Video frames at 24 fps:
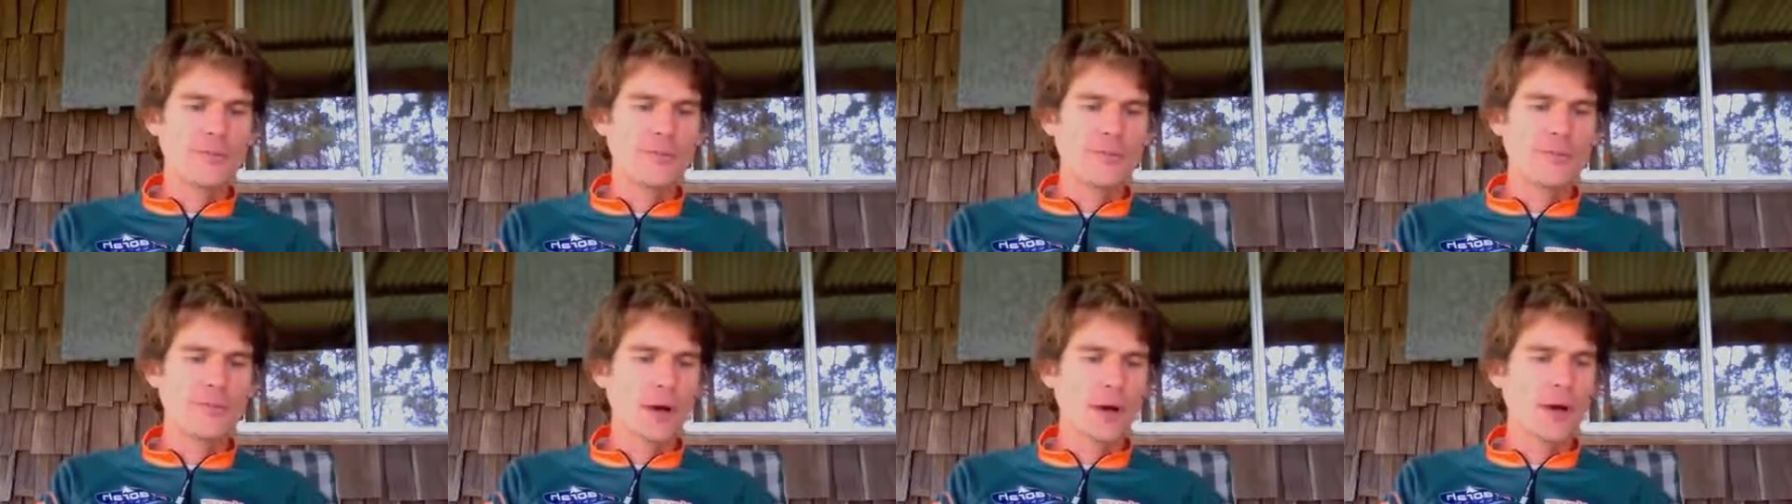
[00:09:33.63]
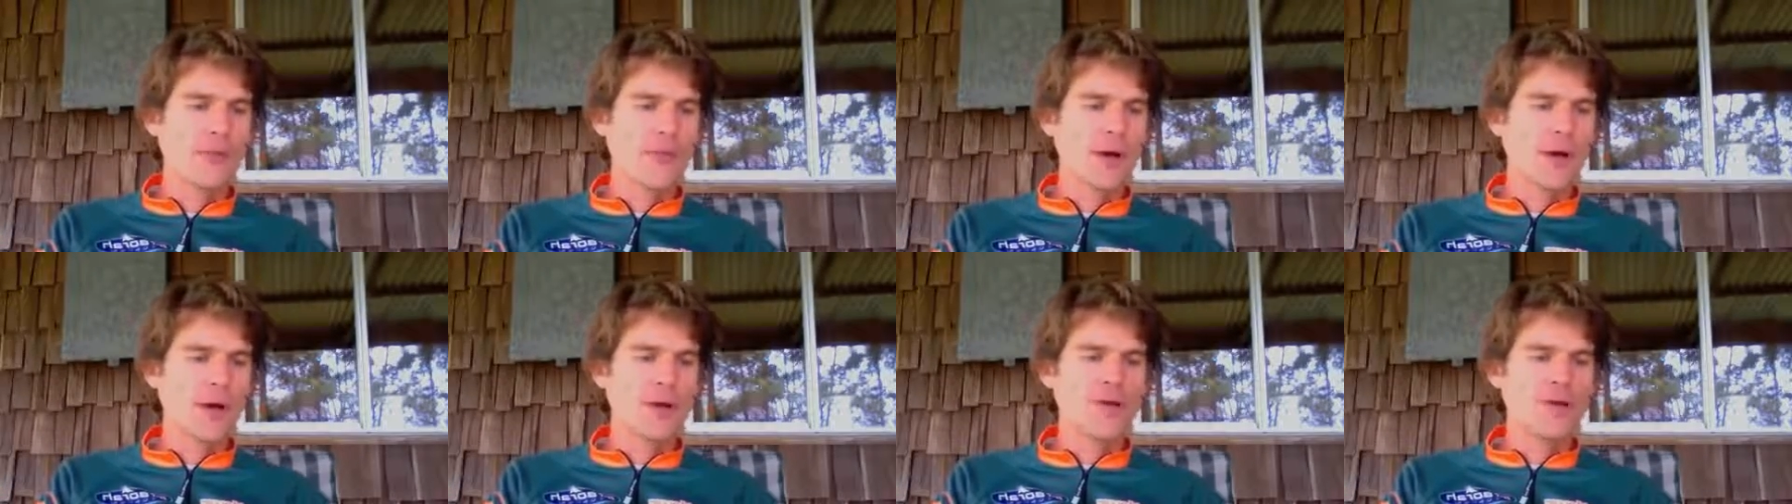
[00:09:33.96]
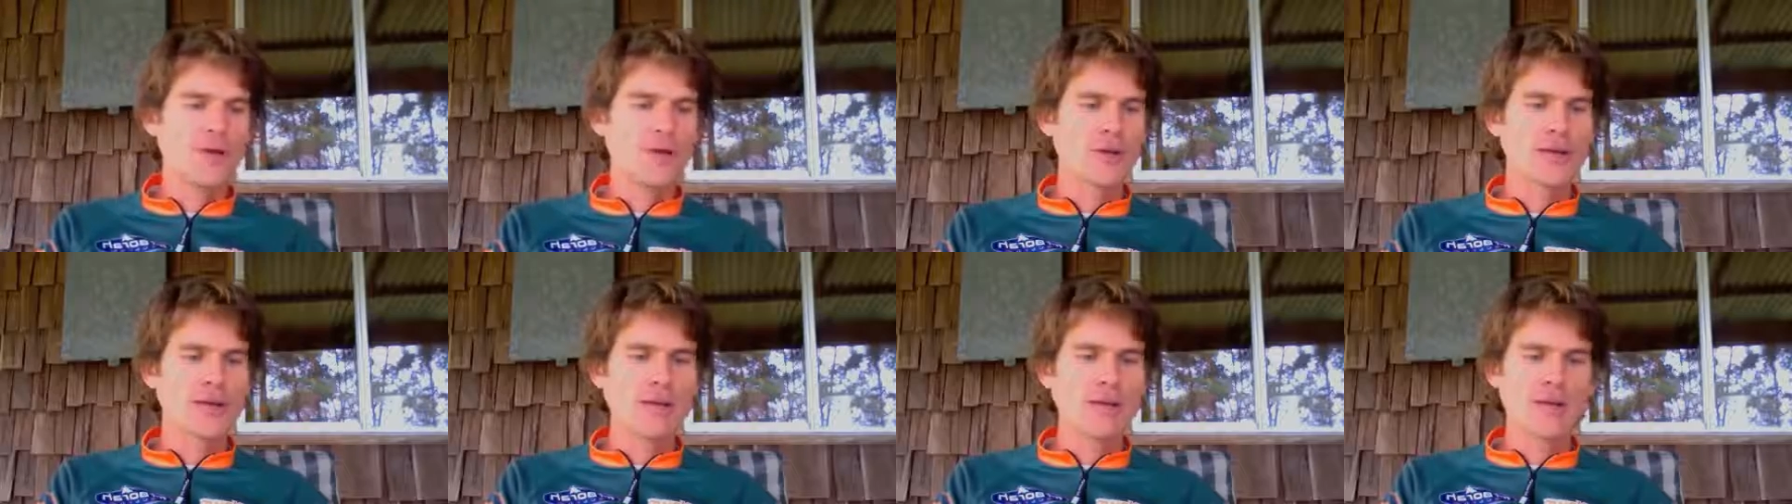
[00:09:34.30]
bovine
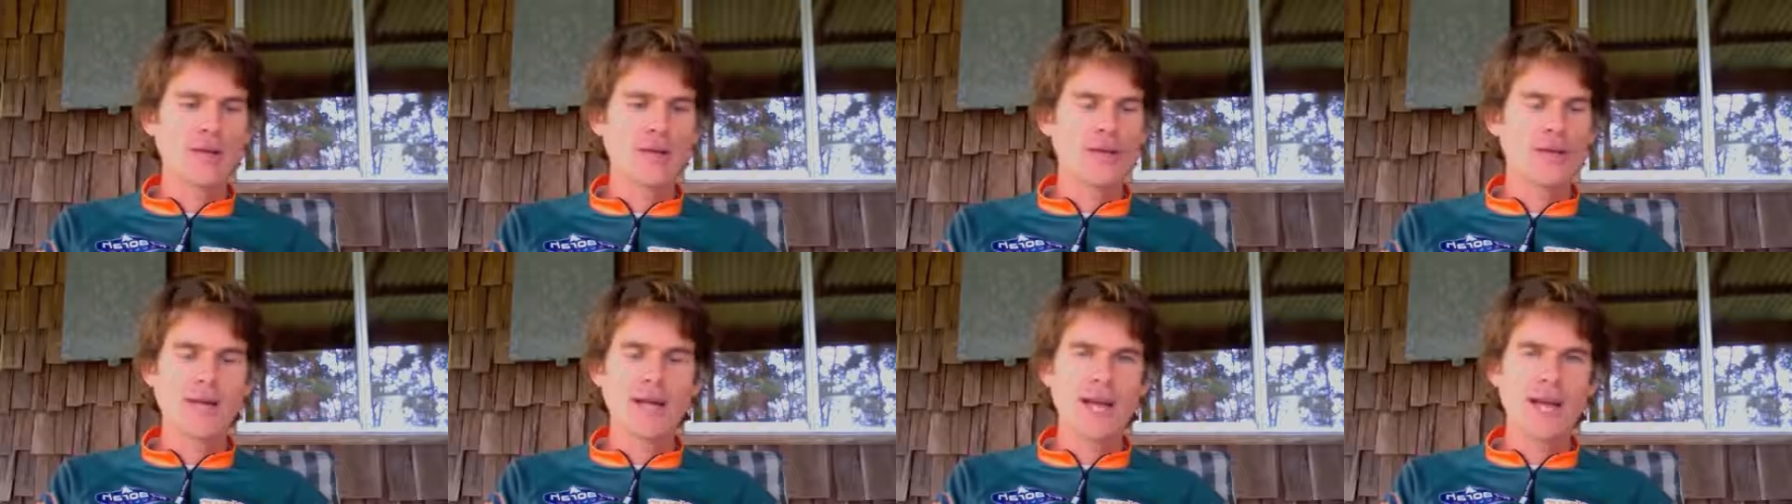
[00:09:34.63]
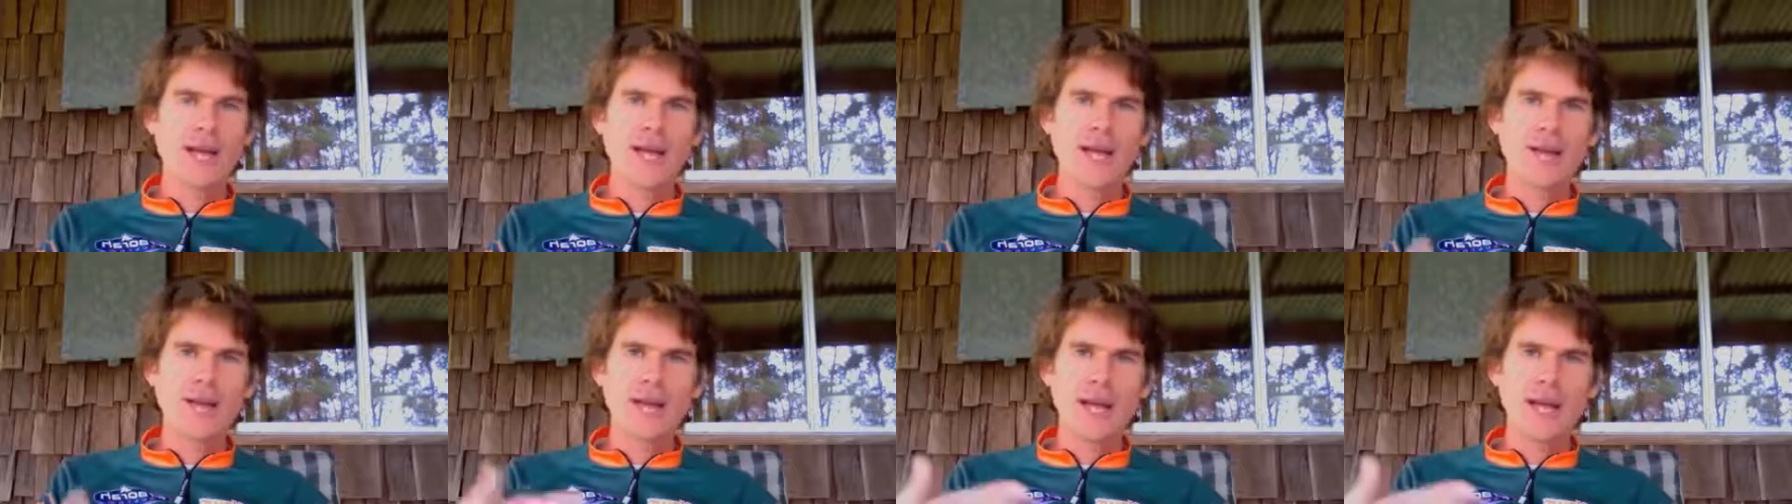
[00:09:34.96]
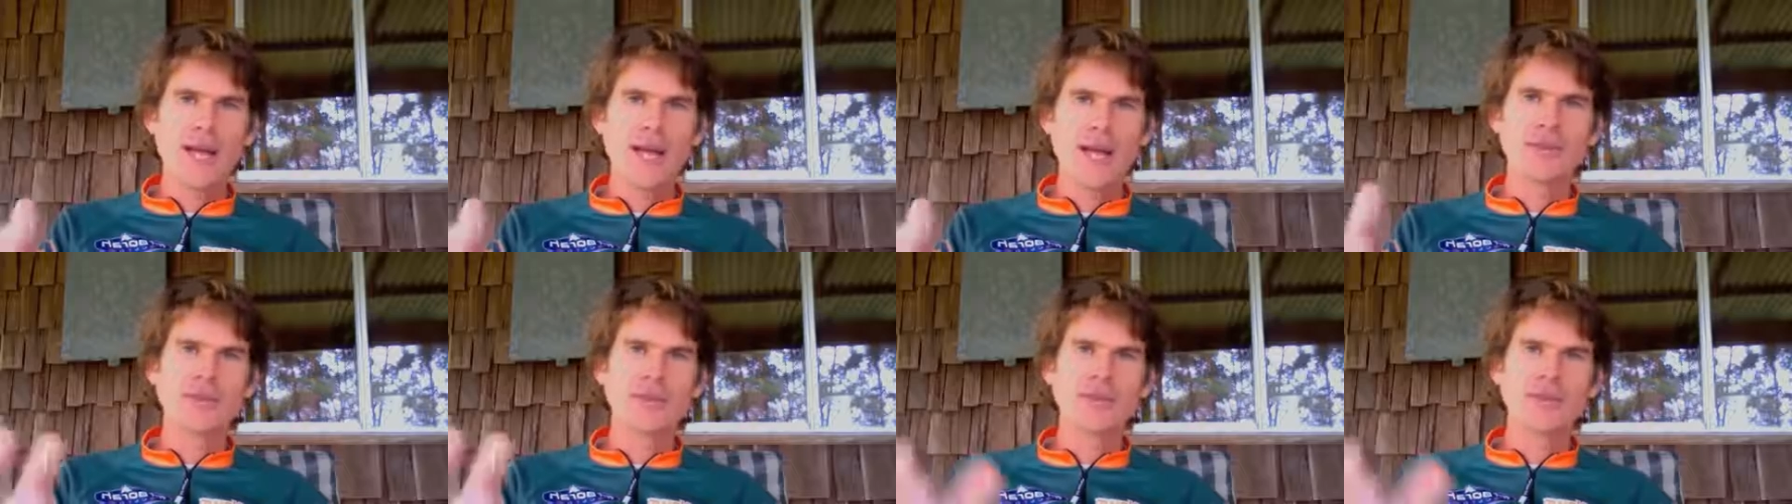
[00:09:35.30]
drink and
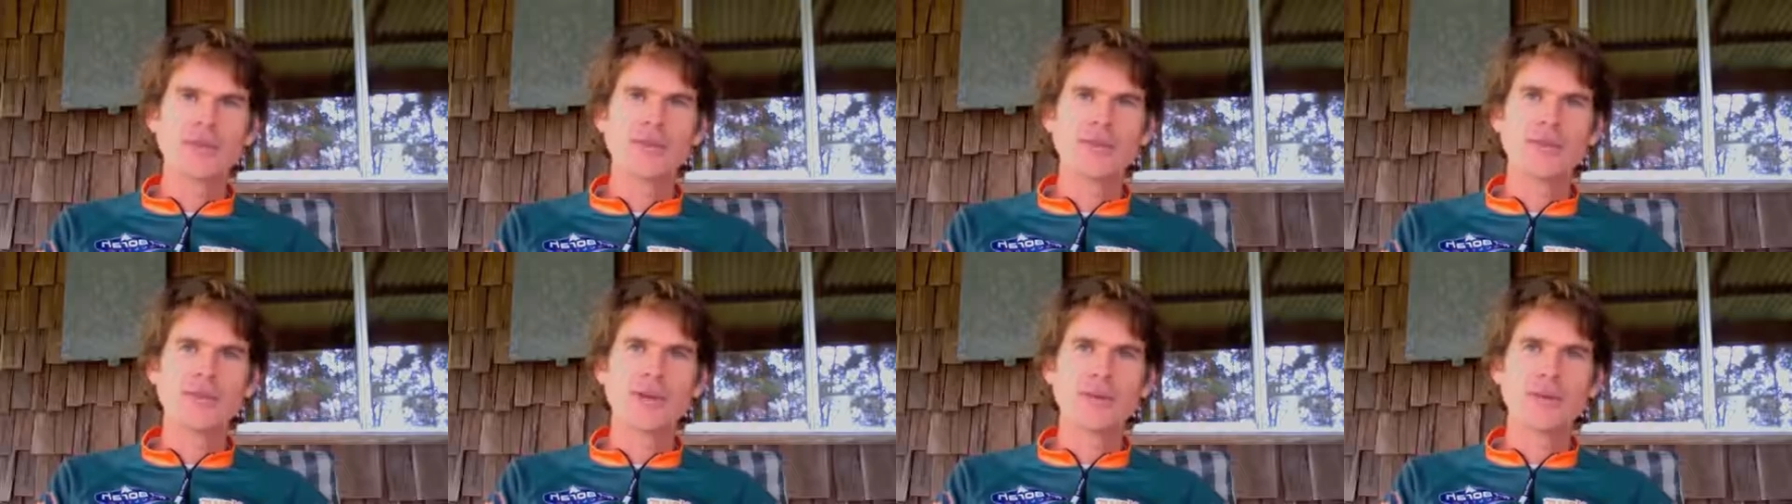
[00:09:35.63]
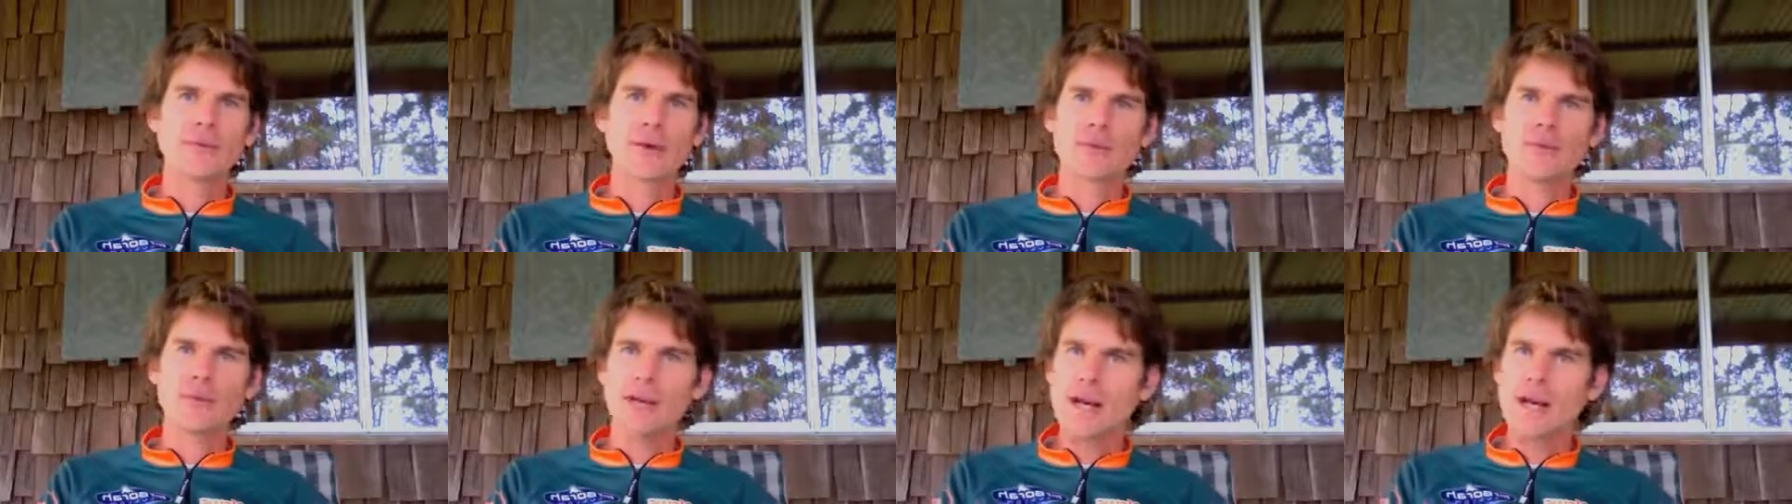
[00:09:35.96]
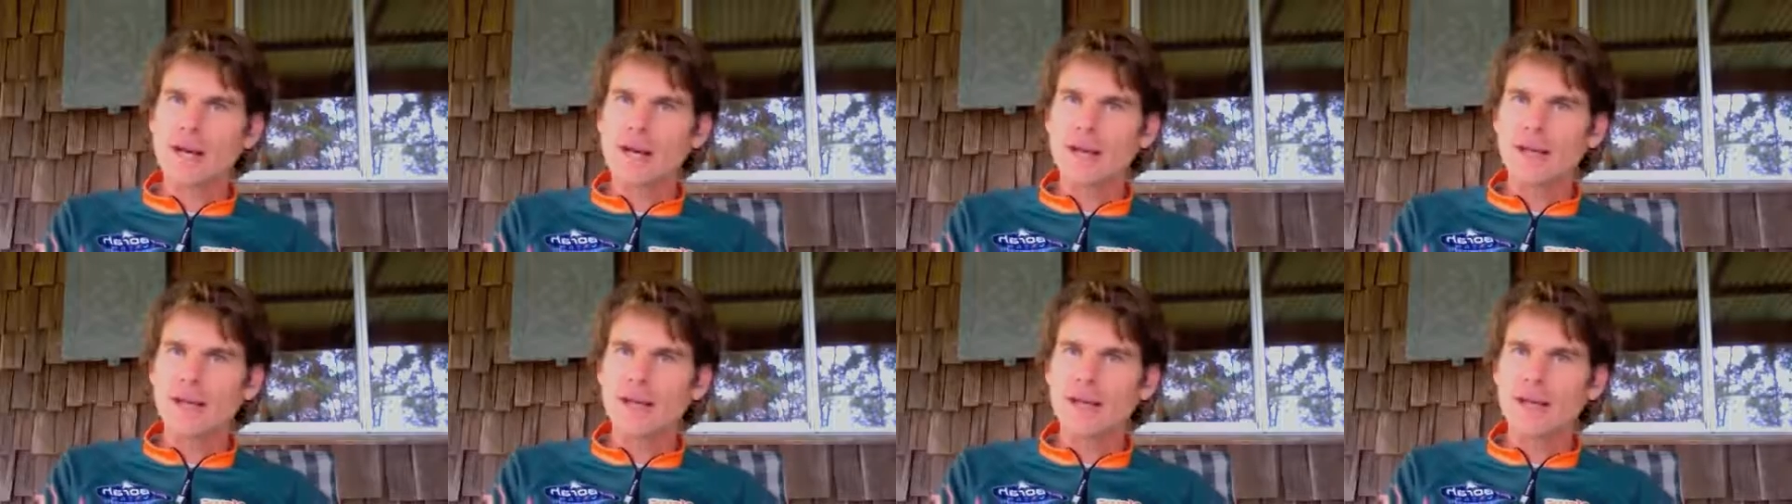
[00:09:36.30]
eggs and stuff every day.